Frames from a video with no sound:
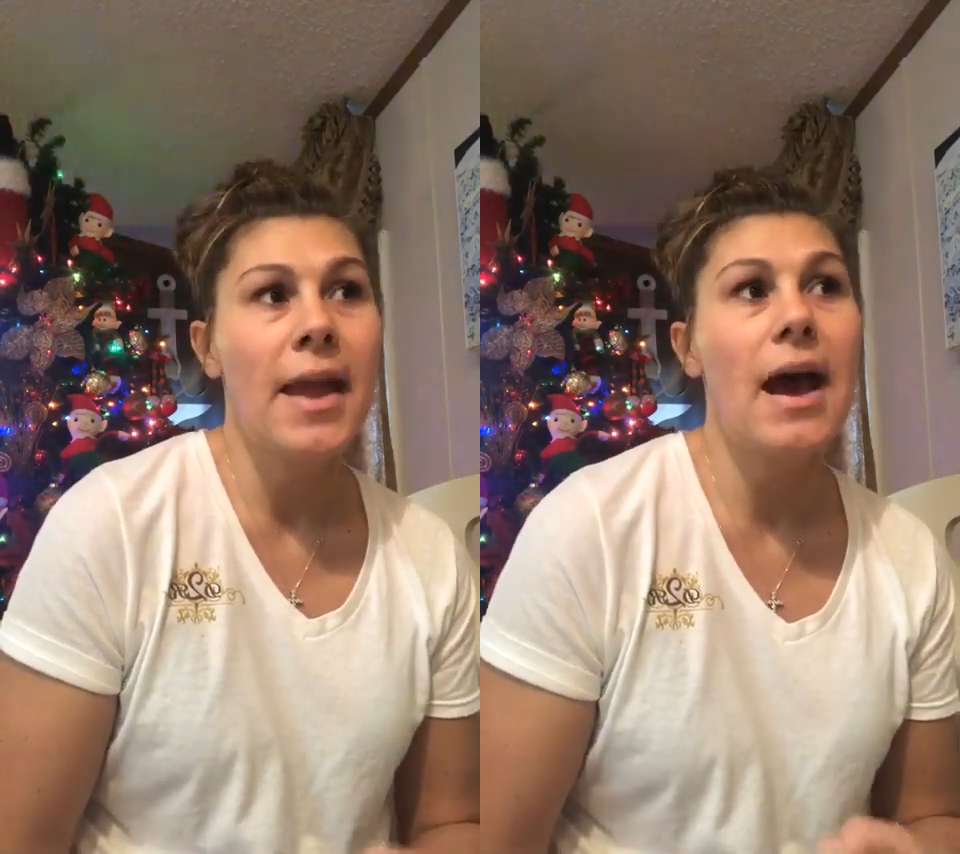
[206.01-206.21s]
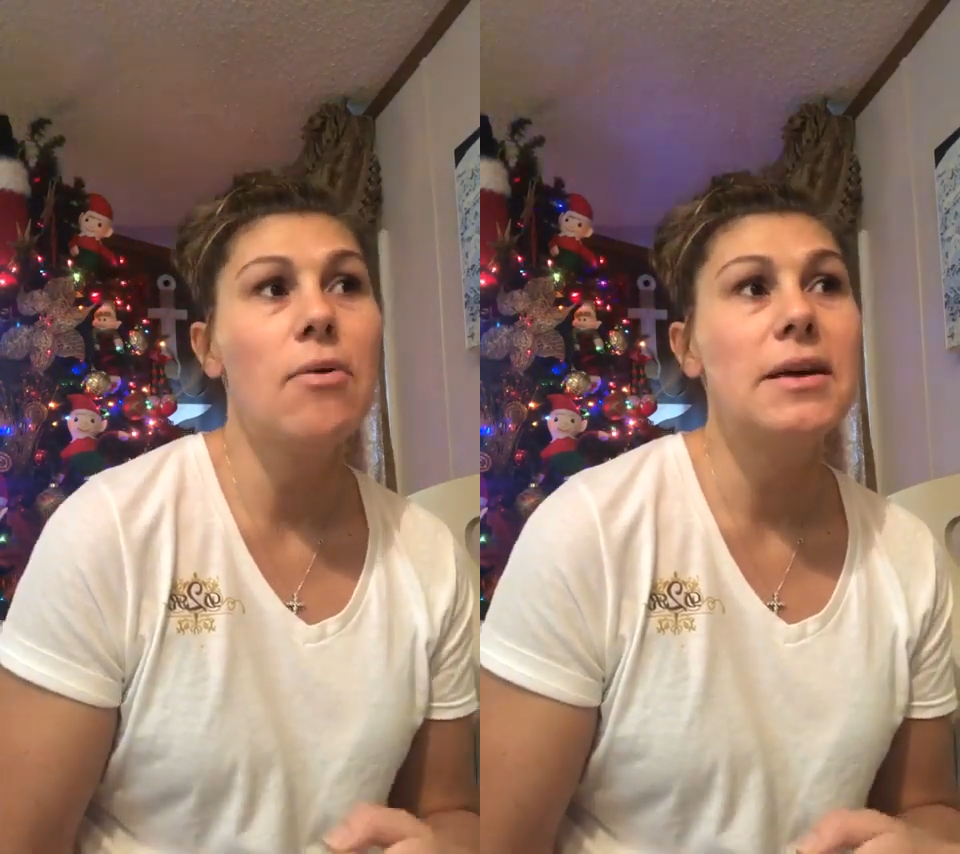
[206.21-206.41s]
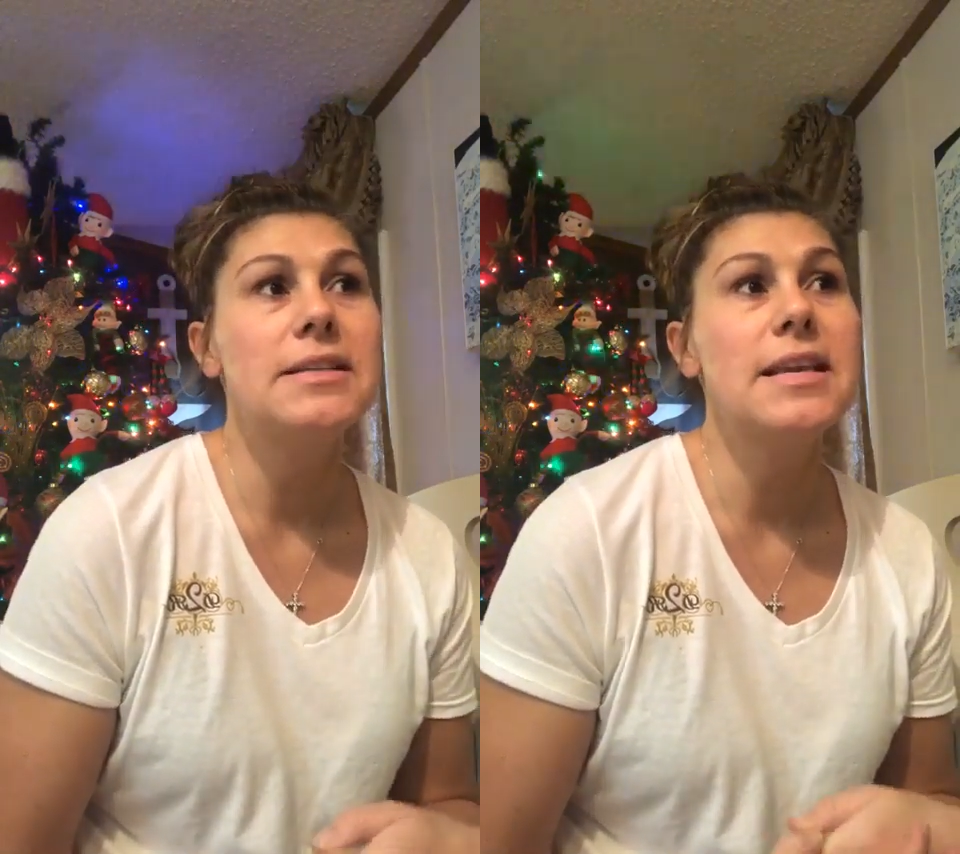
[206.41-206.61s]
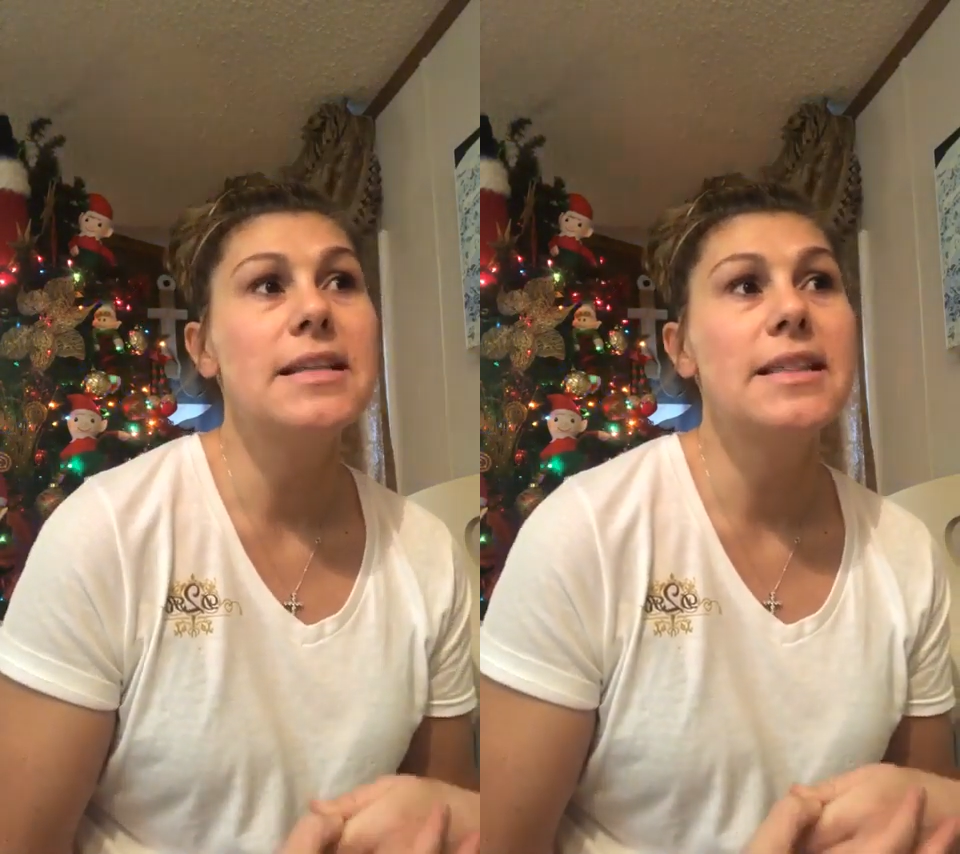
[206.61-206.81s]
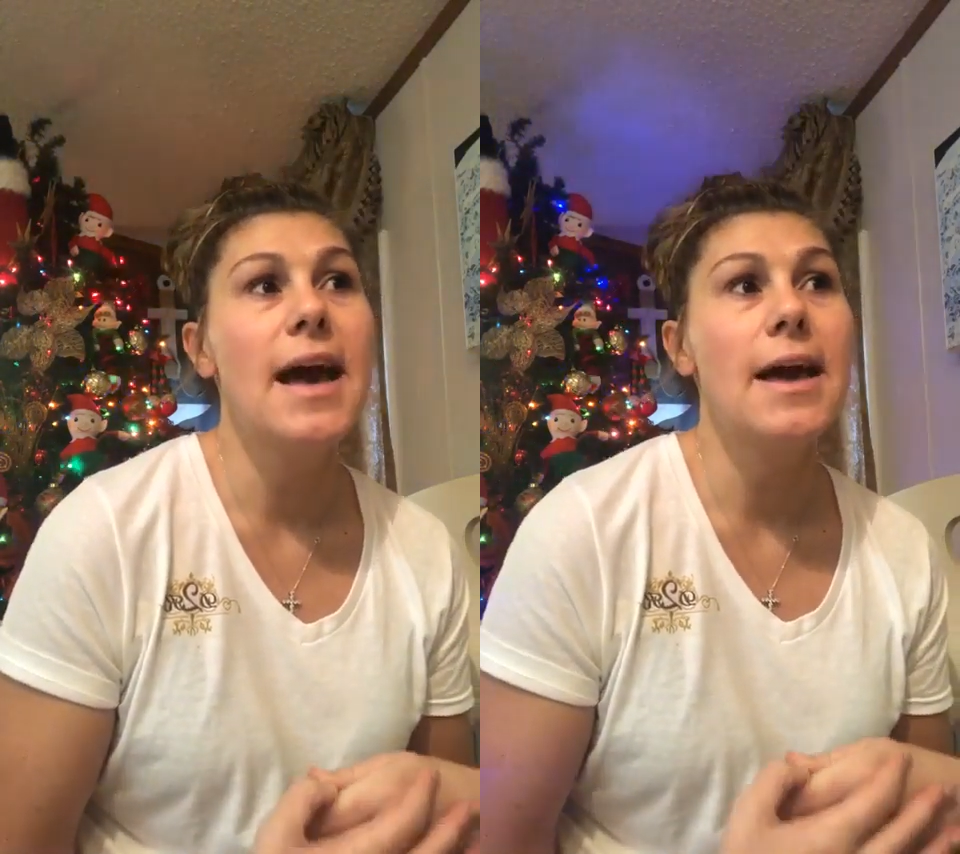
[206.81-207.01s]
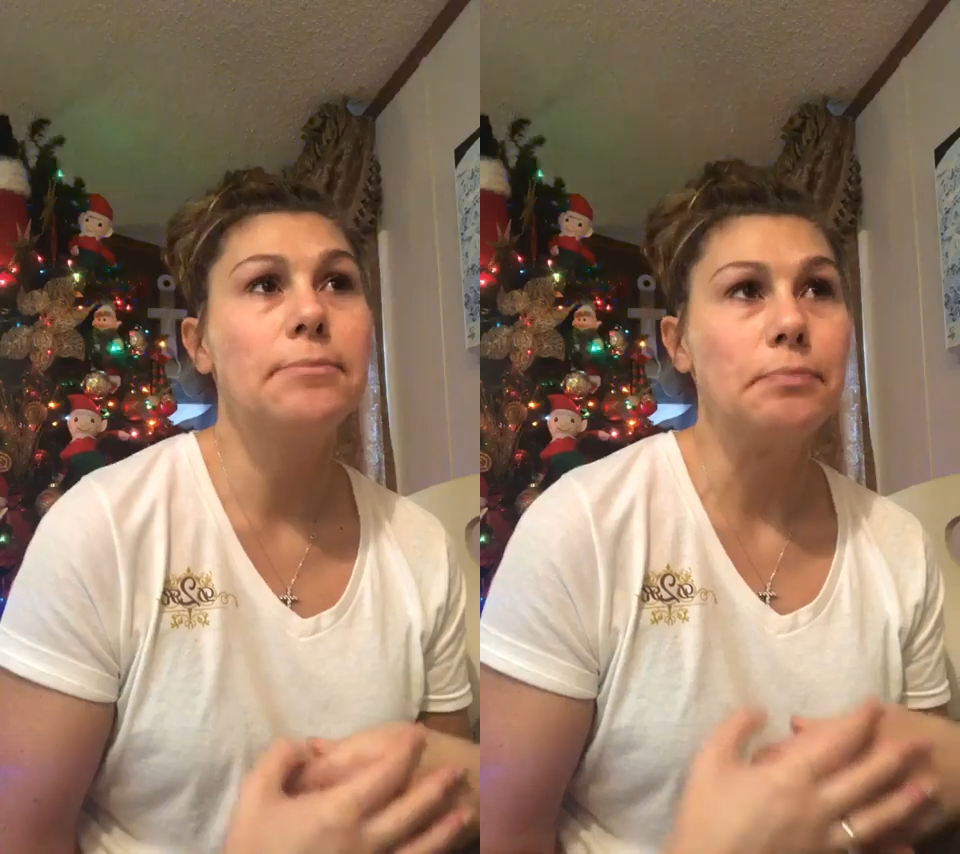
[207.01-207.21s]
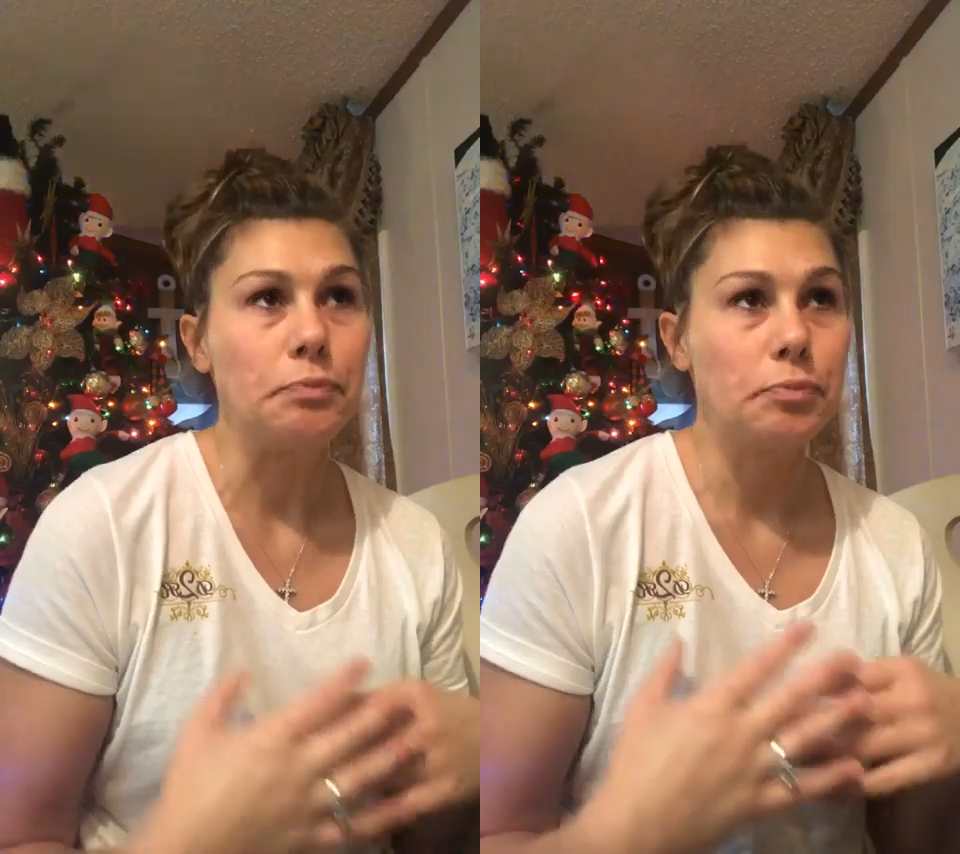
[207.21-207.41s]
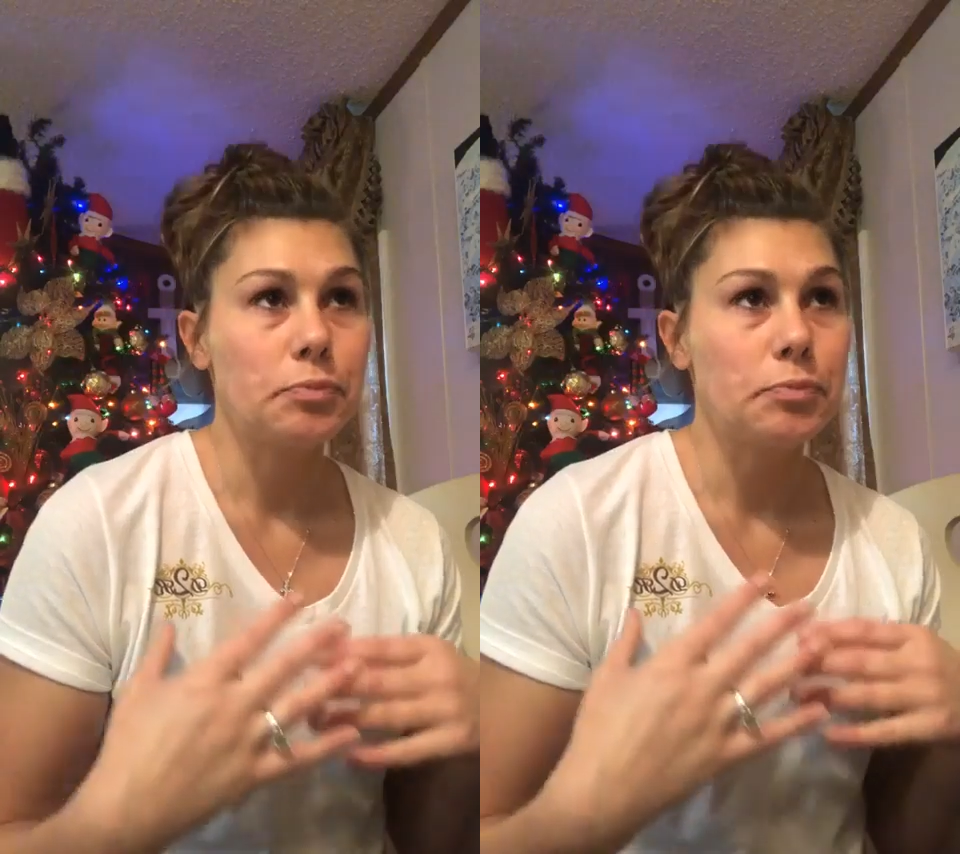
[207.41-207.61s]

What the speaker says: How I seen that